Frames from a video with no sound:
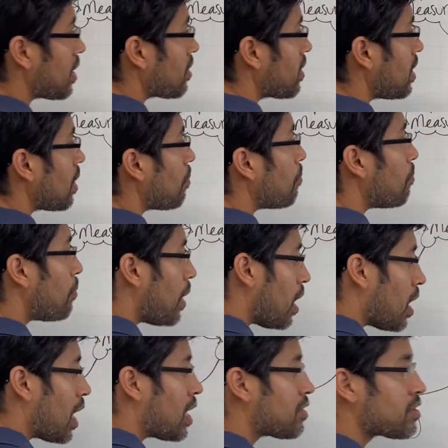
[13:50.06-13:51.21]
here, but
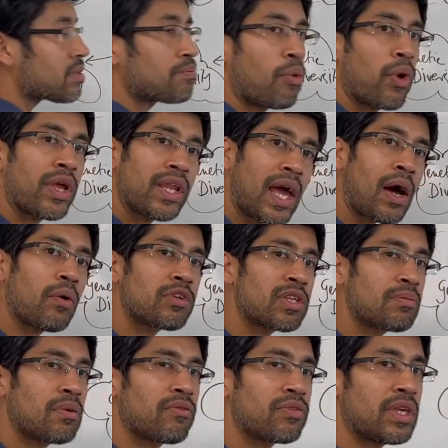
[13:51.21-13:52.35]
I'll just point out
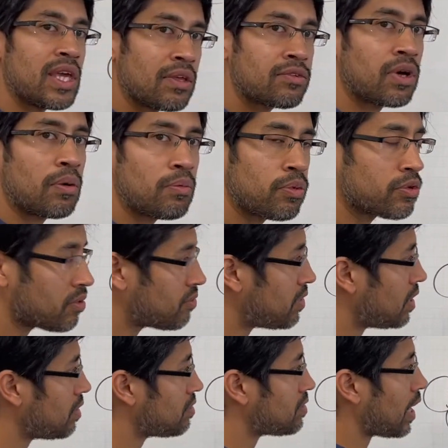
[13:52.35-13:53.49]
some of the examples of
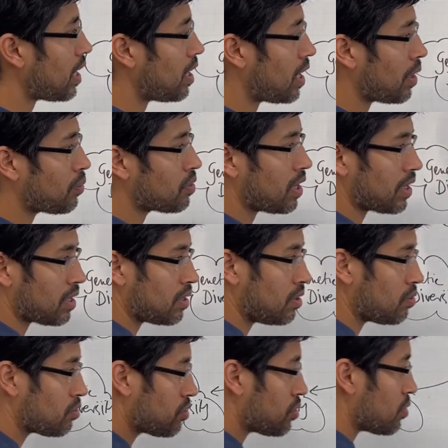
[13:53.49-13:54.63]
things that I would like
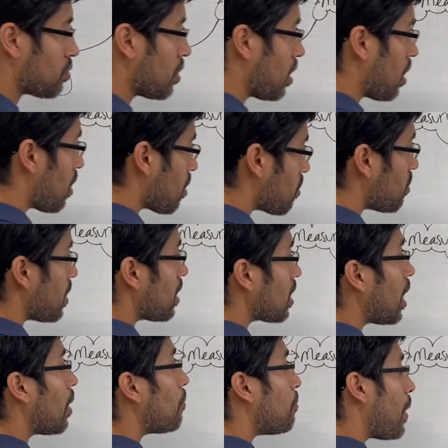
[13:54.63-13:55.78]
you to think
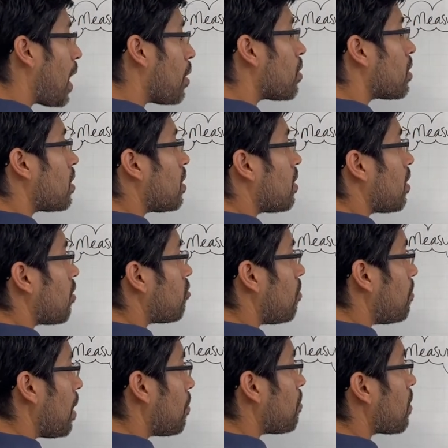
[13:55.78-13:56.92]
about.
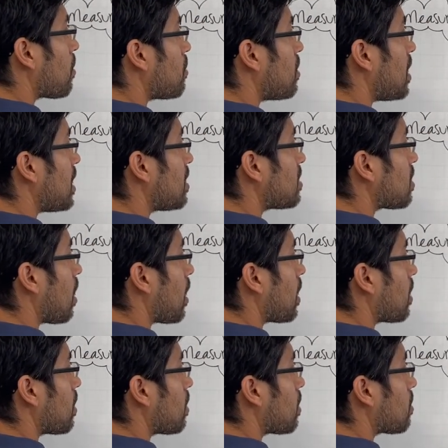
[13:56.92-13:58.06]
Remember things like